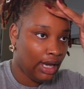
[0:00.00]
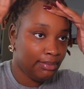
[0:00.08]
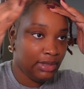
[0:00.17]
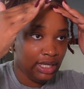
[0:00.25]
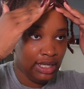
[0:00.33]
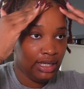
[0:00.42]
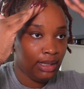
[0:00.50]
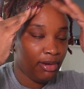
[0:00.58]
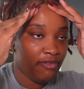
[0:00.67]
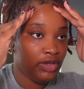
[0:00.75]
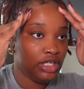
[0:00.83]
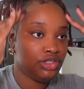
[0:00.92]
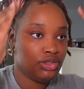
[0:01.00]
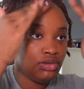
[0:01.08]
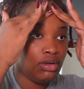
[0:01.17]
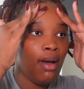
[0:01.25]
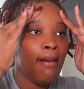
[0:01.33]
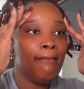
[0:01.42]
I'm not like a
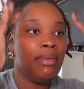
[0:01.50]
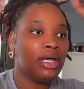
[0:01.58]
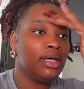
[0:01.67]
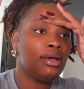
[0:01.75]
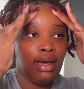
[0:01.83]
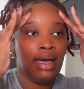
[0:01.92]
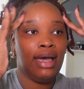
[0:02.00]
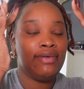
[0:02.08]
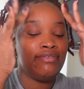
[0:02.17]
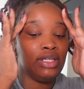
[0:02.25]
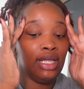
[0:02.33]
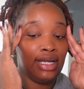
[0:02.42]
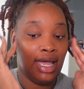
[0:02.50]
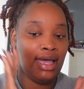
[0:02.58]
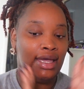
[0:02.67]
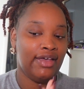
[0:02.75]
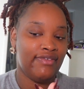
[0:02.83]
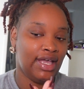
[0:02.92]
professional, but I feel like I
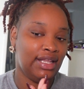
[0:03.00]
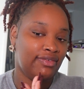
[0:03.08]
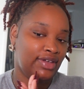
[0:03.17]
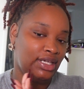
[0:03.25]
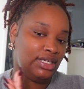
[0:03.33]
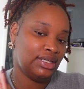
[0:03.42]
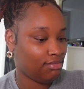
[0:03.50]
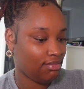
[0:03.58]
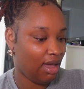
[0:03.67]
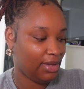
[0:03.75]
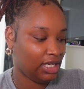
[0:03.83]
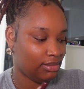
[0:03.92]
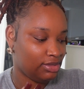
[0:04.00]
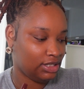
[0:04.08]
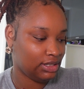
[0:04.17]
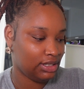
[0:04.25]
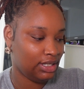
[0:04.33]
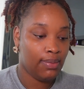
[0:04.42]
have elevated my makeup
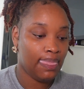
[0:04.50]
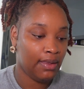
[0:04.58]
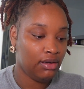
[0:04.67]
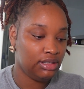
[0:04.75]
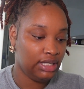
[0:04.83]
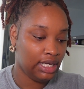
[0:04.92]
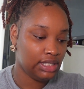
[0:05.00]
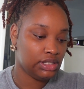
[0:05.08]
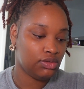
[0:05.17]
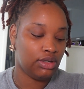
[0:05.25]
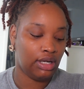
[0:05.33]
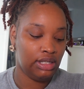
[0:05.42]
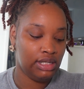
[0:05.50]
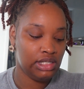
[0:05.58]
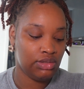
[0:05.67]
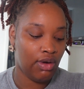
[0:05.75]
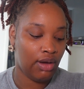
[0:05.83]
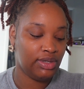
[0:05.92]
look. Next on our
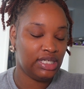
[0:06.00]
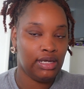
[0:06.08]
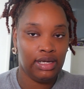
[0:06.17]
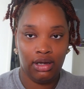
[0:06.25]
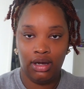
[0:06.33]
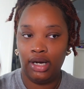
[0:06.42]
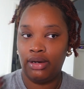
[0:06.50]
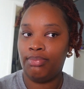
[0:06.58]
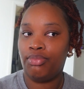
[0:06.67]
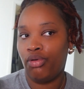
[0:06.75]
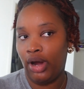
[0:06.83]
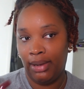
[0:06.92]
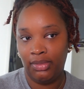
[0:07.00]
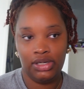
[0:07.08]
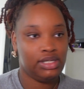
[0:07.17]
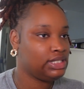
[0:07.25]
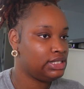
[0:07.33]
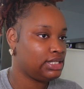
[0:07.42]
list, while we let our
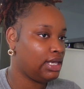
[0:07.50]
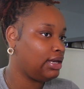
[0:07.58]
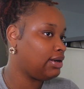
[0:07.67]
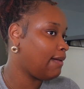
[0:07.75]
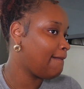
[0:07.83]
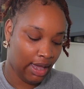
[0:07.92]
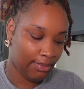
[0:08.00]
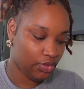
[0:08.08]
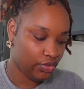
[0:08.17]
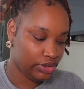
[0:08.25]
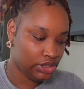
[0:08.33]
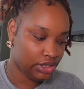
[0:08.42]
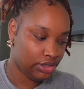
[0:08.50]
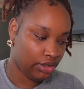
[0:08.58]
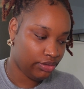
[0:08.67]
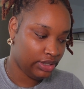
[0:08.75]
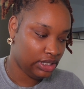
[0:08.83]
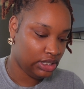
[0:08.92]
primer set, I'm going to
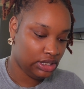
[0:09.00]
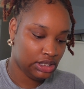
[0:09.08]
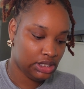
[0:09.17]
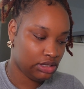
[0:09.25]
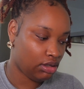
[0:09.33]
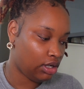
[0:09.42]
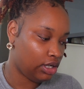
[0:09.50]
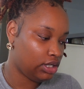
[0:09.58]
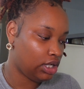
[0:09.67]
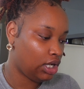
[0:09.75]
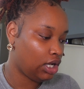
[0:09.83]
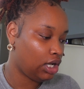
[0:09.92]
go in and start